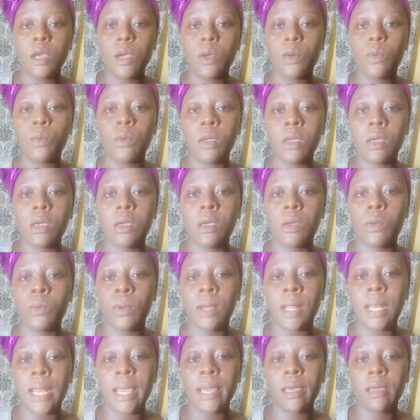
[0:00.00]
we
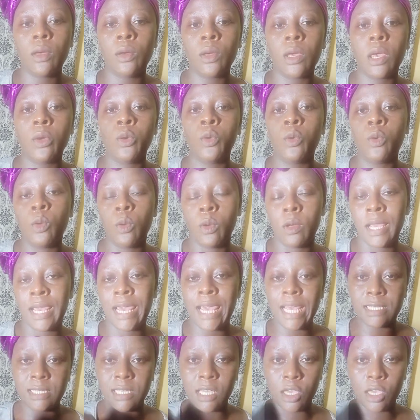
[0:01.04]
were like, okay, we'll get